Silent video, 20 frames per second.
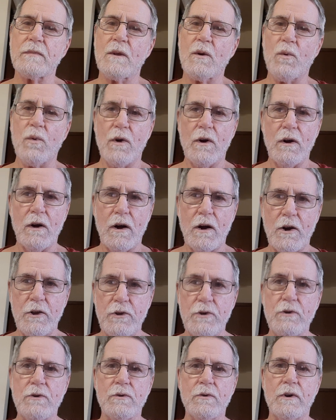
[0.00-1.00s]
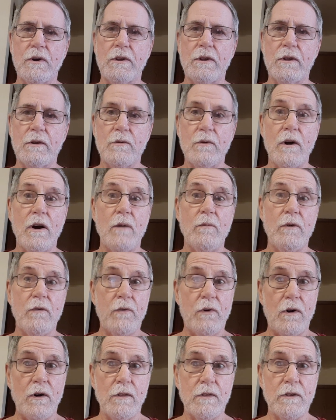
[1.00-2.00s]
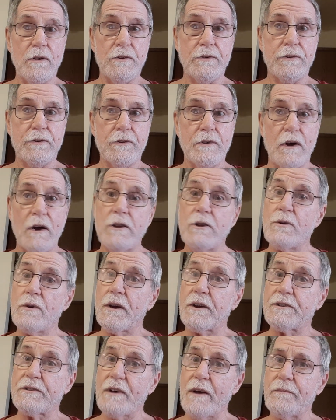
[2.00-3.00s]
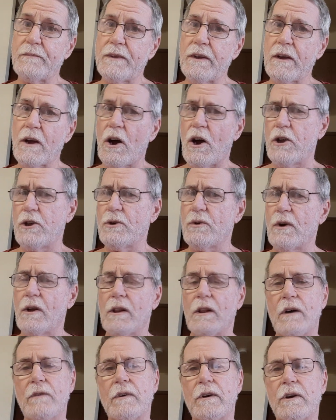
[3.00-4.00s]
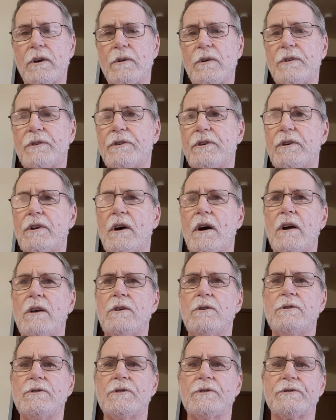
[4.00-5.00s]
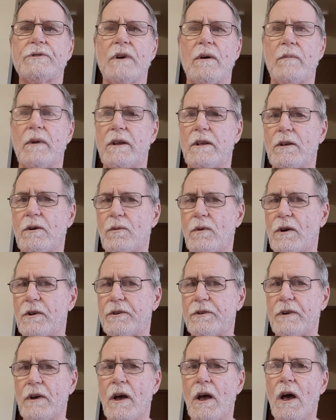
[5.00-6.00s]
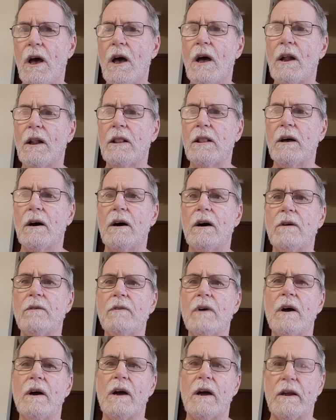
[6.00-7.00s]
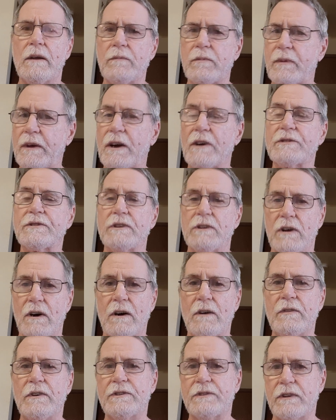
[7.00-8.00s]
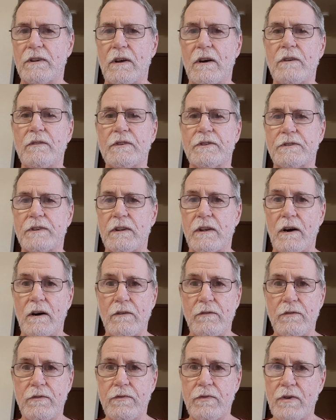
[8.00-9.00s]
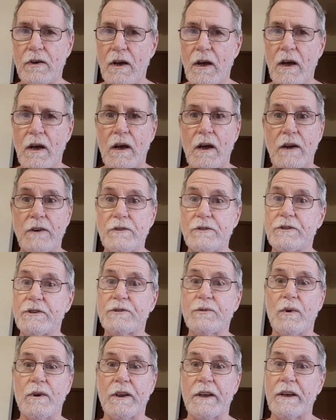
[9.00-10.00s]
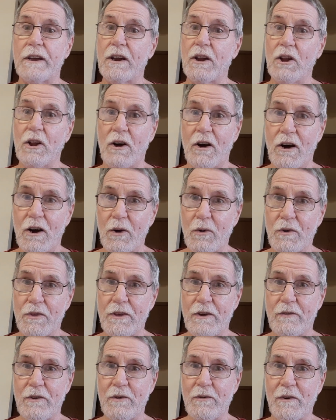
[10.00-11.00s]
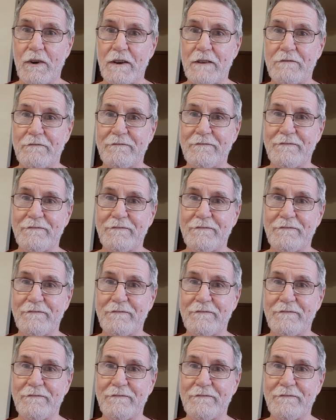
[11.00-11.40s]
Where are you in the realm of all this? Are you accepting? Are you a loving Christian? Are you just somebody that wants to love? And because love is love is love, and you just want to get along with everyone?